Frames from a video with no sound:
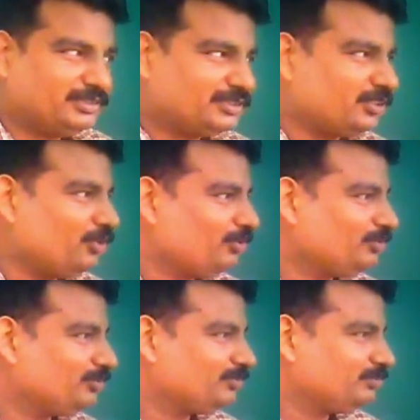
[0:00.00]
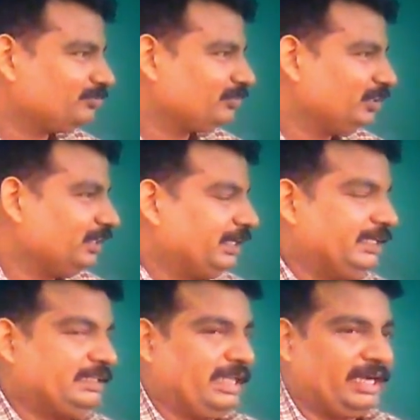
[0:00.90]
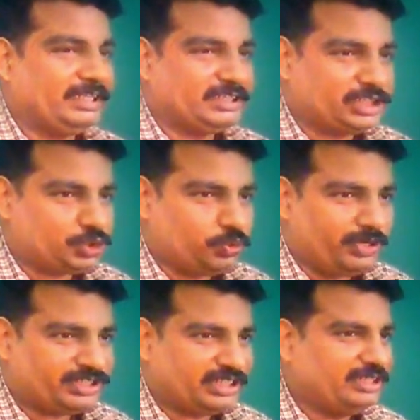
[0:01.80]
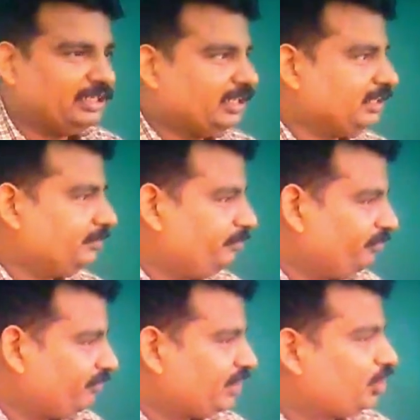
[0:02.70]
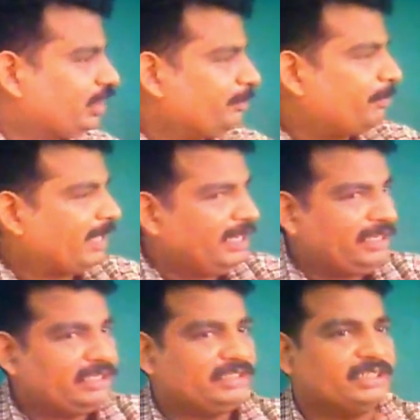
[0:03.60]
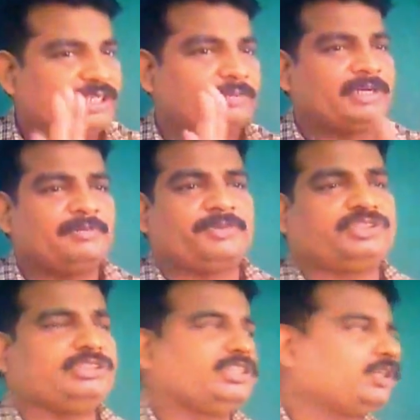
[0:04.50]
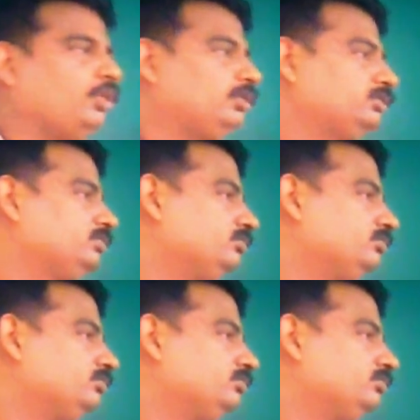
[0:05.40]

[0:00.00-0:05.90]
So in that situation, we will not apply the Criminal Procedure Code.